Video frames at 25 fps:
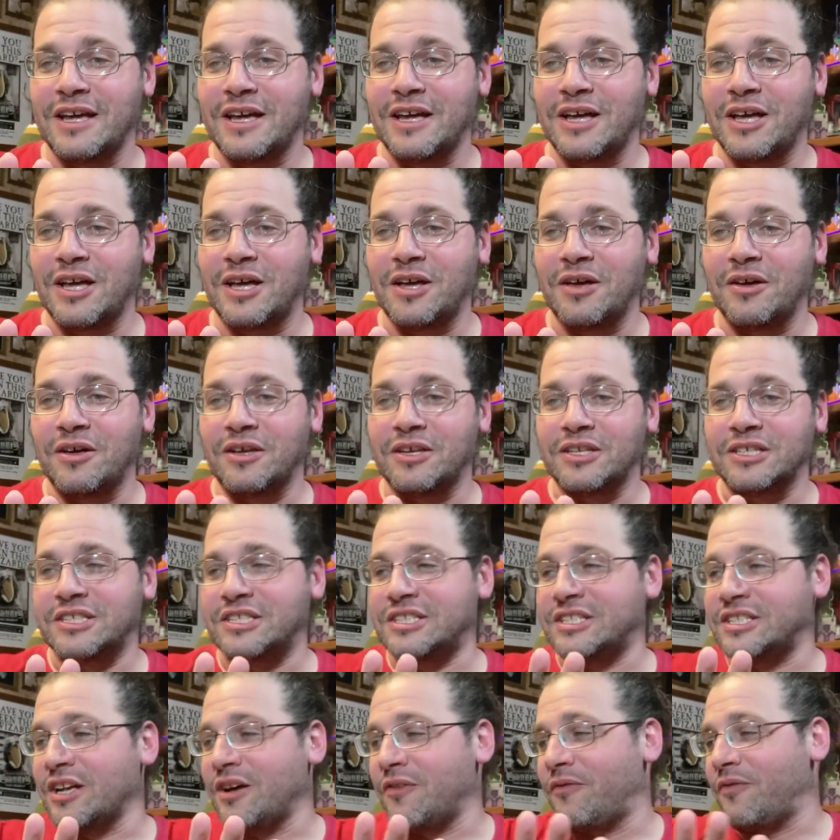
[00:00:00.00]
That's one
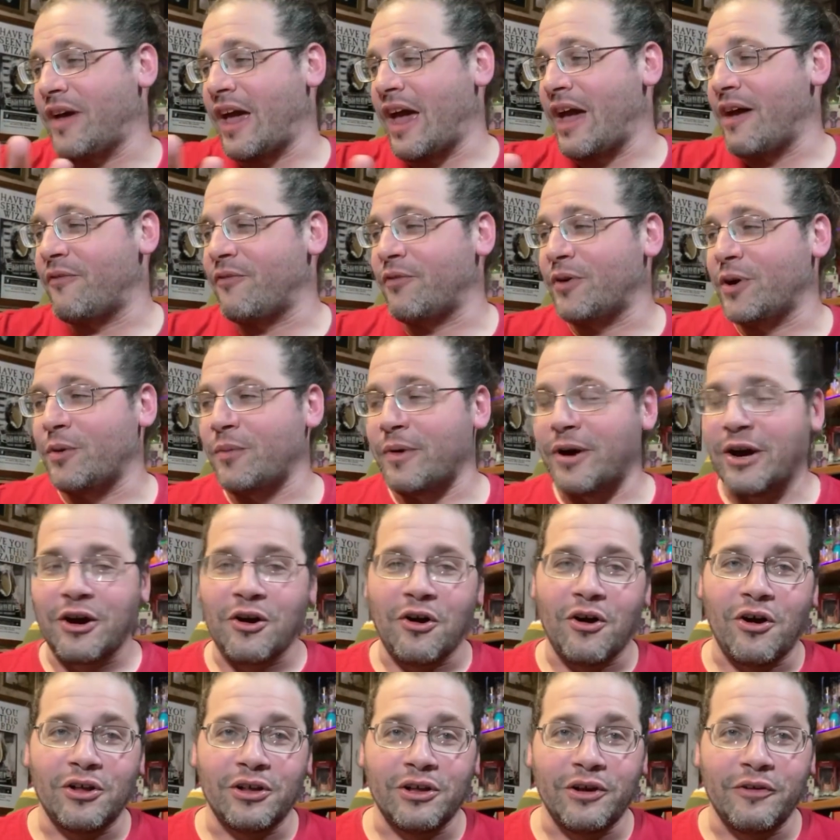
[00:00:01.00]
thing. There is
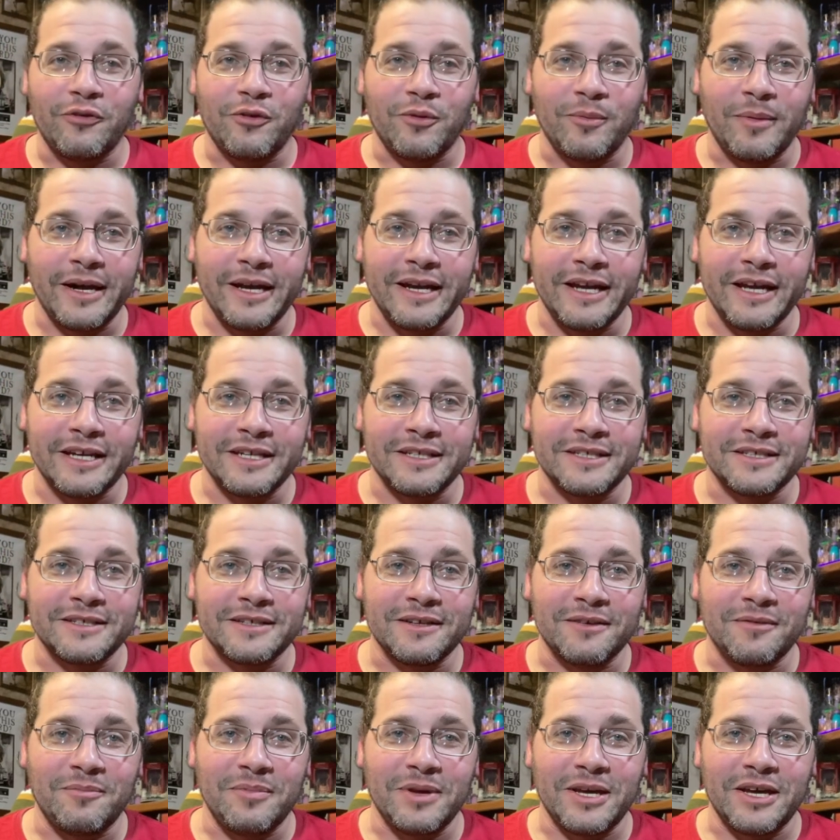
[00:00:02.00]
stuff
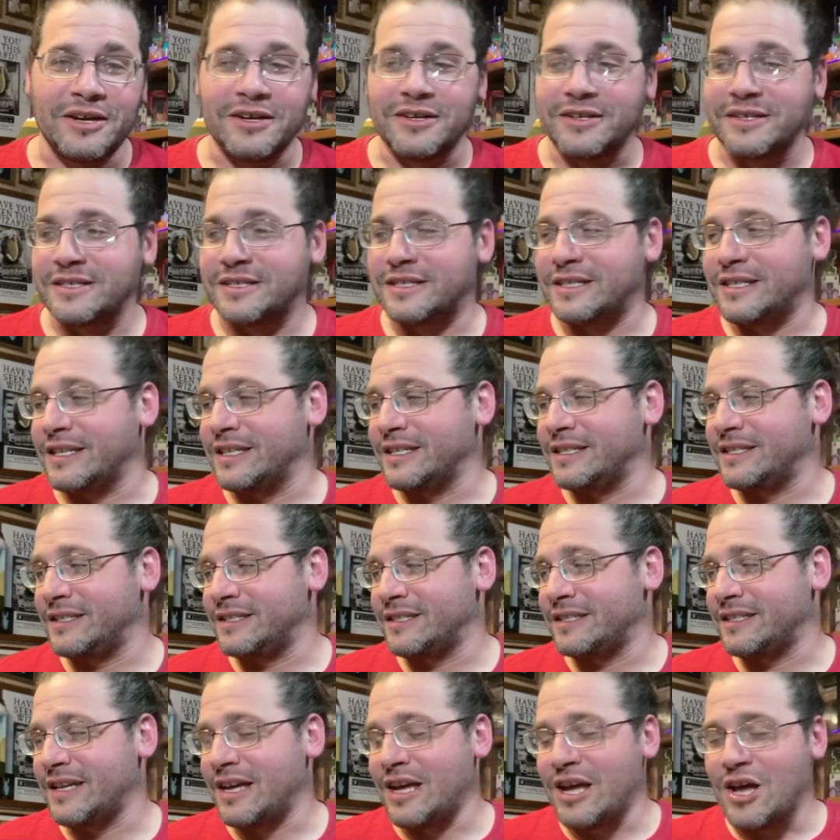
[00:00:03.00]
everywhere all
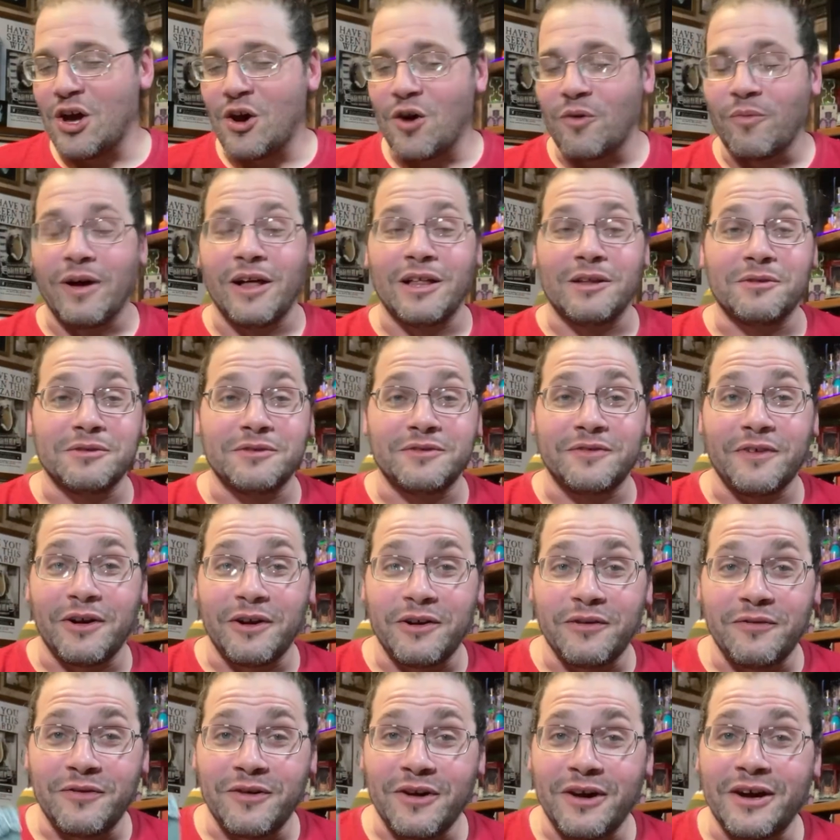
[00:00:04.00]
over my desk
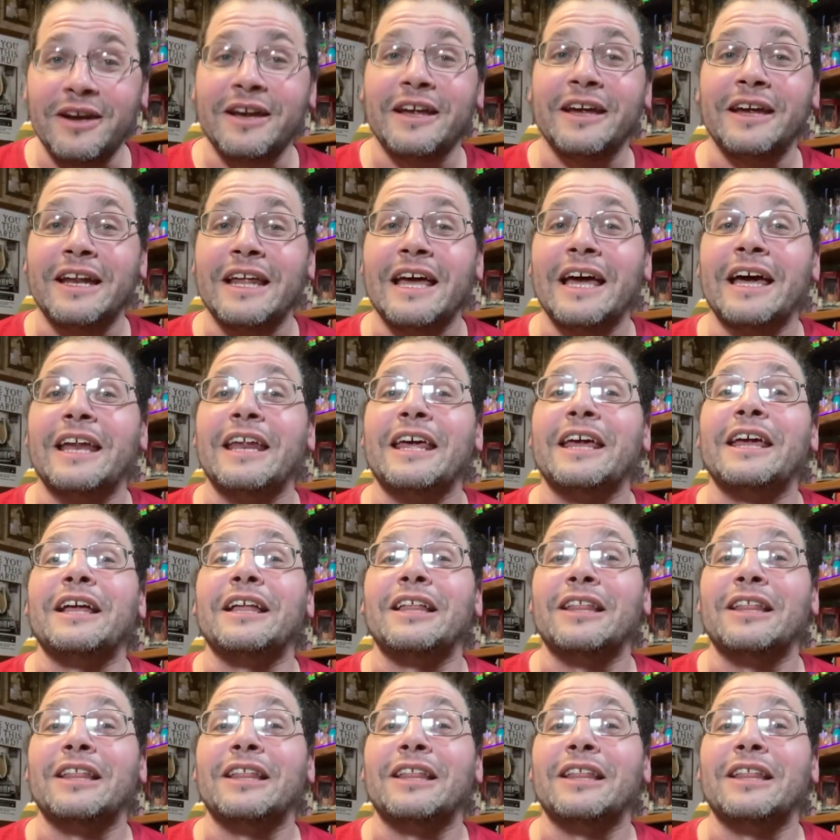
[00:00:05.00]
because this,